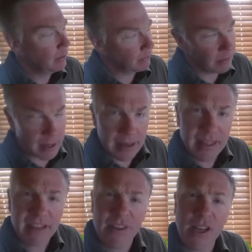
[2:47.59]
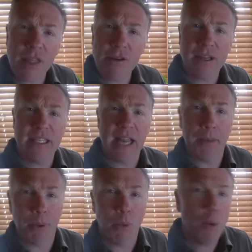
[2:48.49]
Well, then I think of another
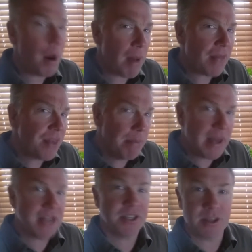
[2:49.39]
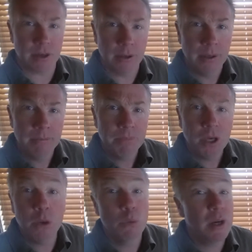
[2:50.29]
example. What about the minister
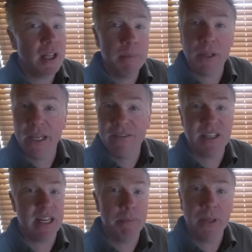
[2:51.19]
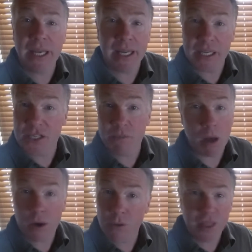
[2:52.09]
who really believes deeply in his
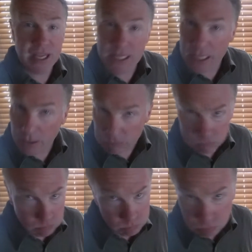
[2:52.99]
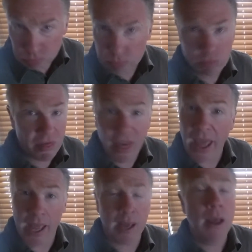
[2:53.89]
monotheistic
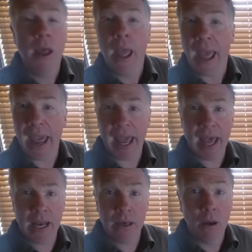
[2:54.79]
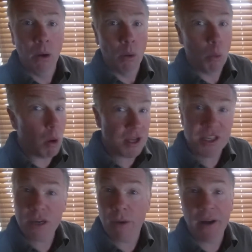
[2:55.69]
thing and wants
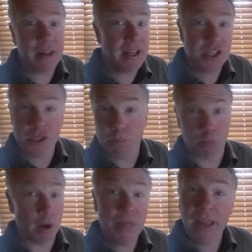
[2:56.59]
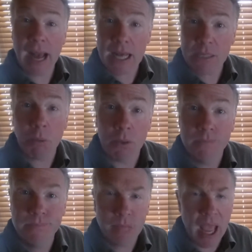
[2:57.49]
to go out and spread the
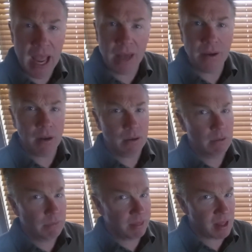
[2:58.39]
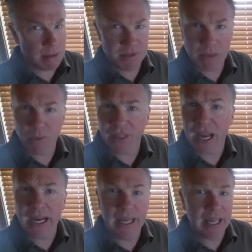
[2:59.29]
gospel and comes up with the
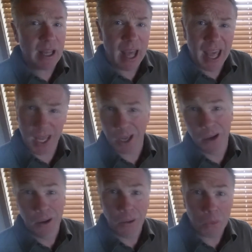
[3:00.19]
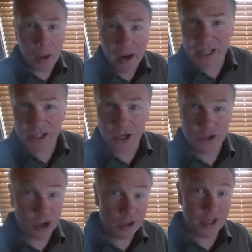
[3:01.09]
idea hey, why start
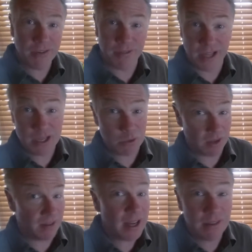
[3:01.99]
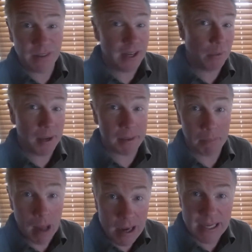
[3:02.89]
charging for this? If I can find a way to
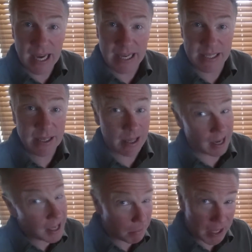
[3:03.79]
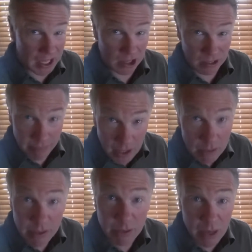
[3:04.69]
monetize it and I can make a living
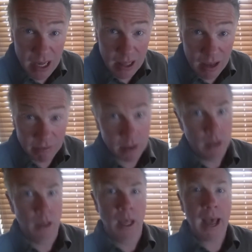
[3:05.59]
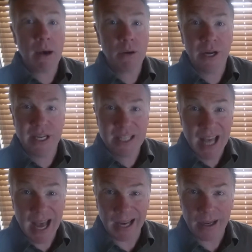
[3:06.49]
doing what I love, how great is
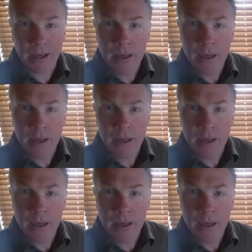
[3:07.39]
that?